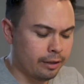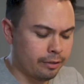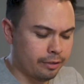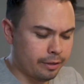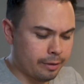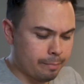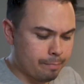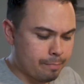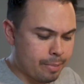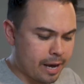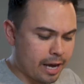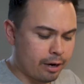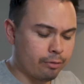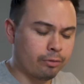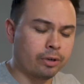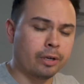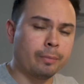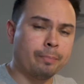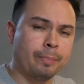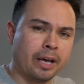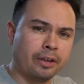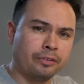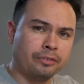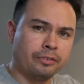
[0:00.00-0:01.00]
the battery
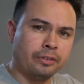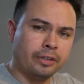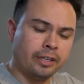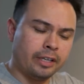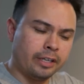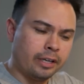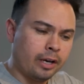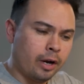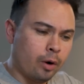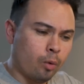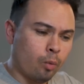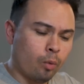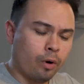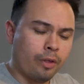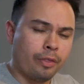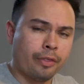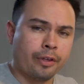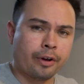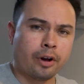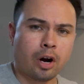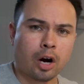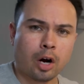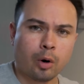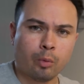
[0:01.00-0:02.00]
capacity when
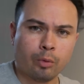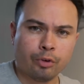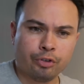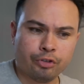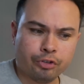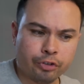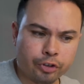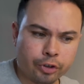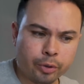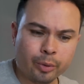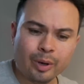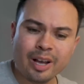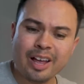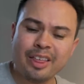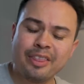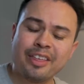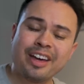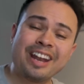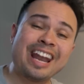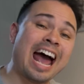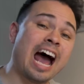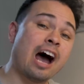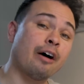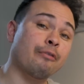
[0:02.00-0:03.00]
the car was new and
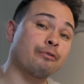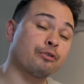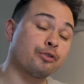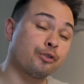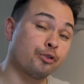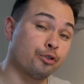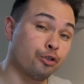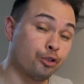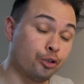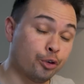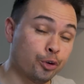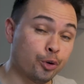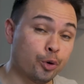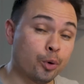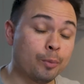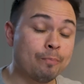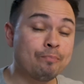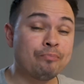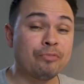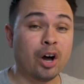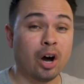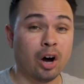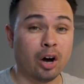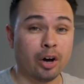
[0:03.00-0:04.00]
then after
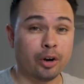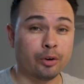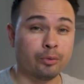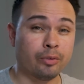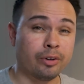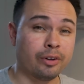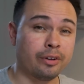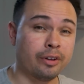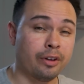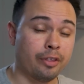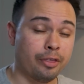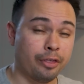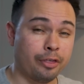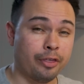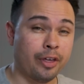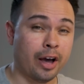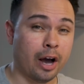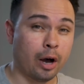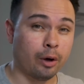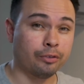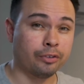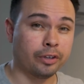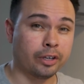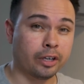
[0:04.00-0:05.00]

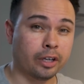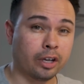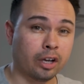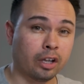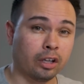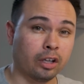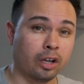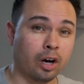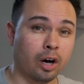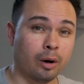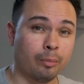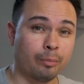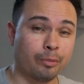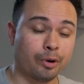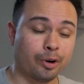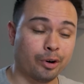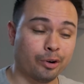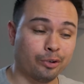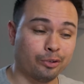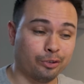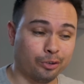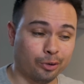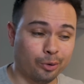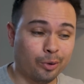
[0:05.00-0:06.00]
200,000
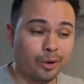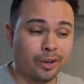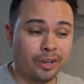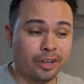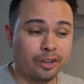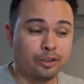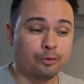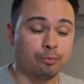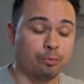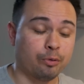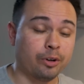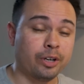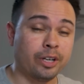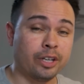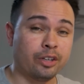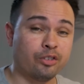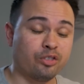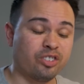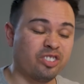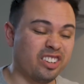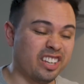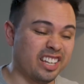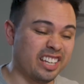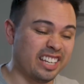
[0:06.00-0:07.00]
kilometers. So it's pretty
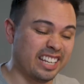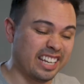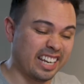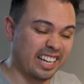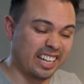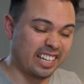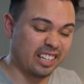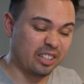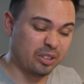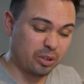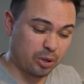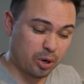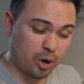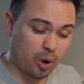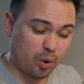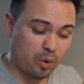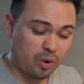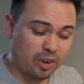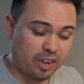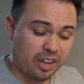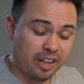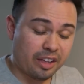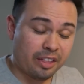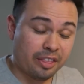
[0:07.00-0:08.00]
interesting getting, you
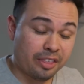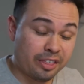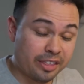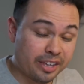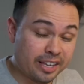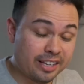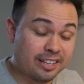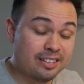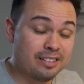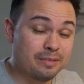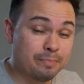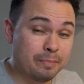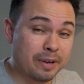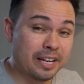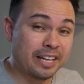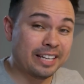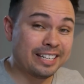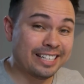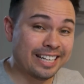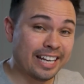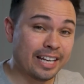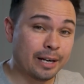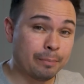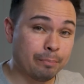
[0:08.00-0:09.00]
know, these many
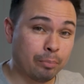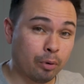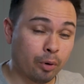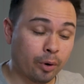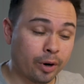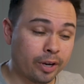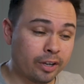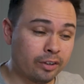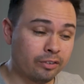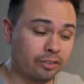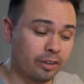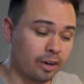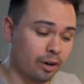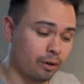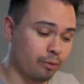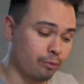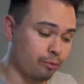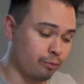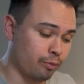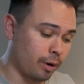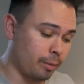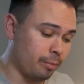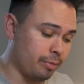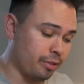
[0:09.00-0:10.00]
data points
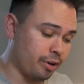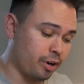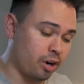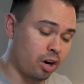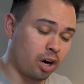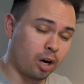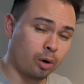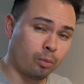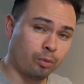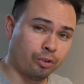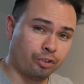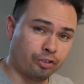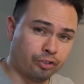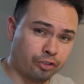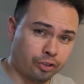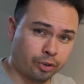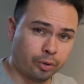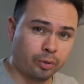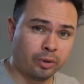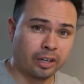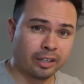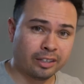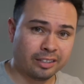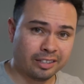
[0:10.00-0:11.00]
from the car was
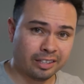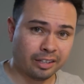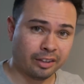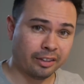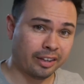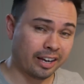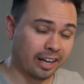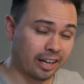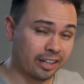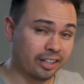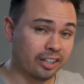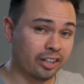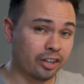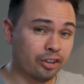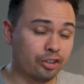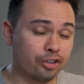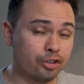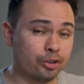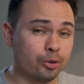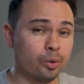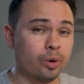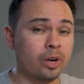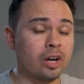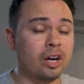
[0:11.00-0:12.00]
new until they had done
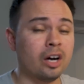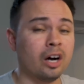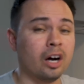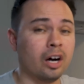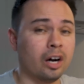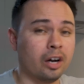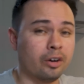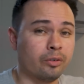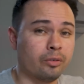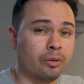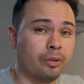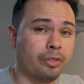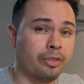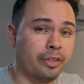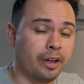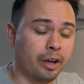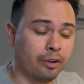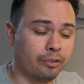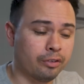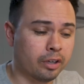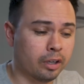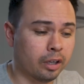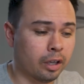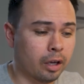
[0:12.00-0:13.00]

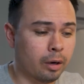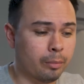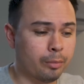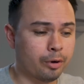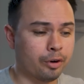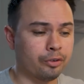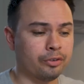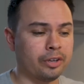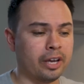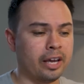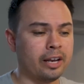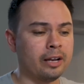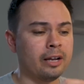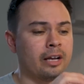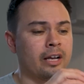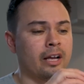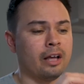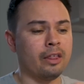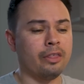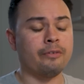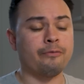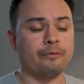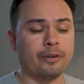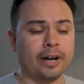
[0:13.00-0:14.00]
200,000 kilometers. And
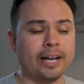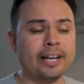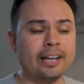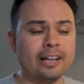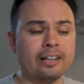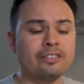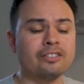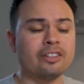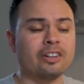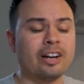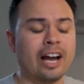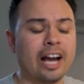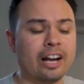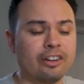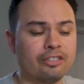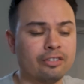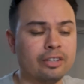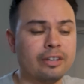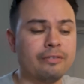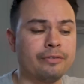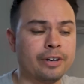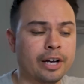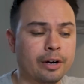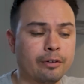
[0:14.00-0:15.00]
the findings are
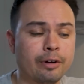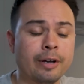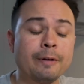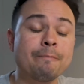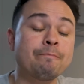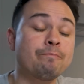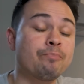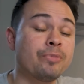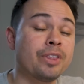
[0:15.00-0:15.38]
actually very,